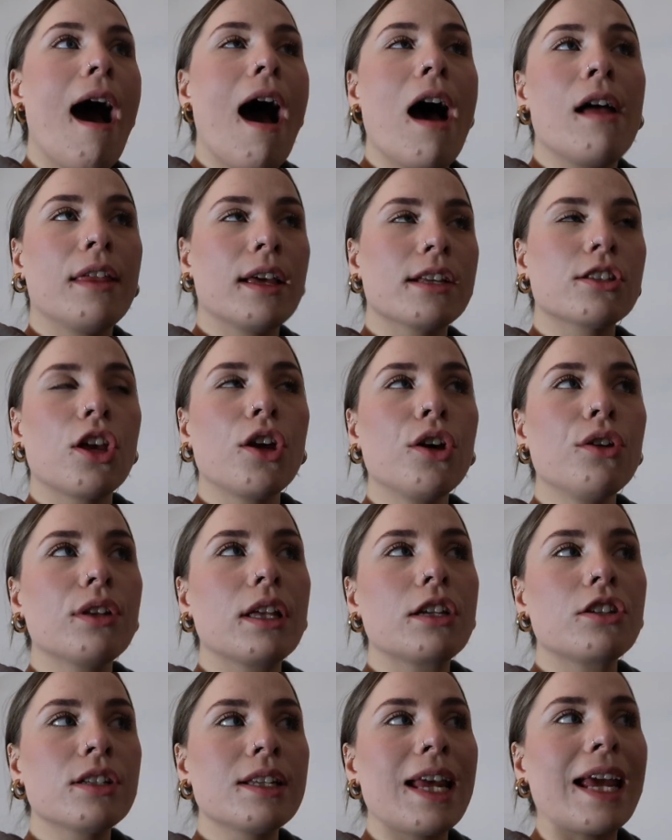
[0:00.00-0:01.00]
and they're so,
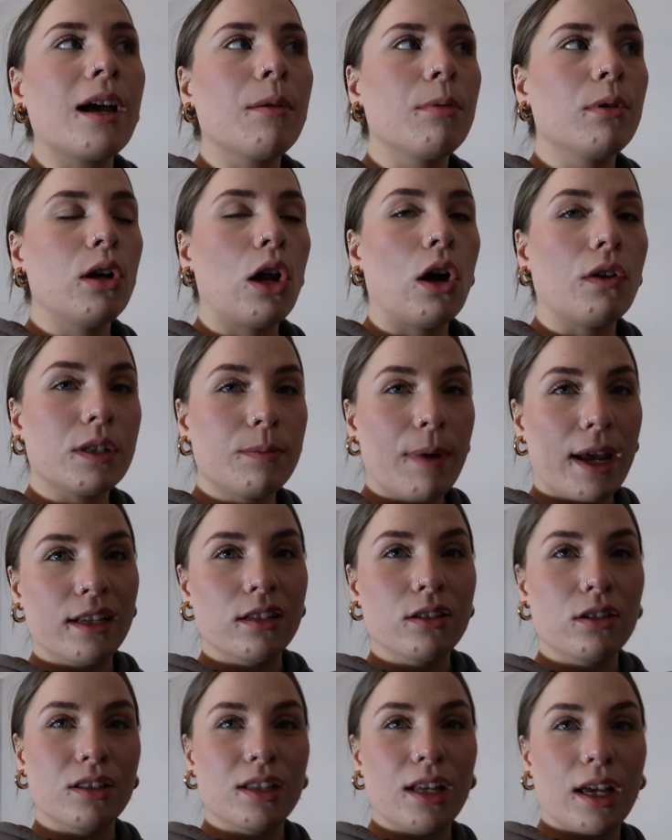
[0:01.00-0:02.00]
they just take up a lot of
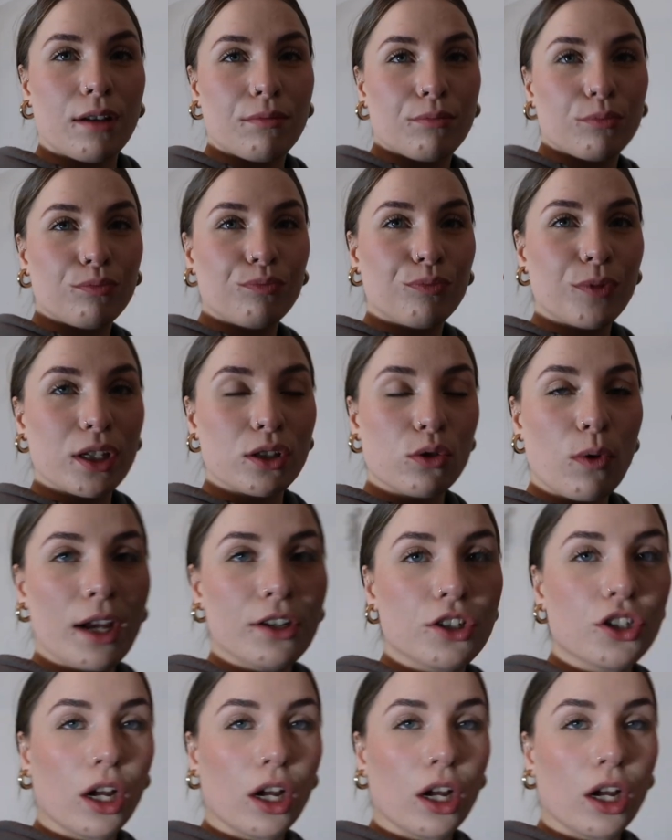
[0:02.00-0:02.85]
space because they're, it's quite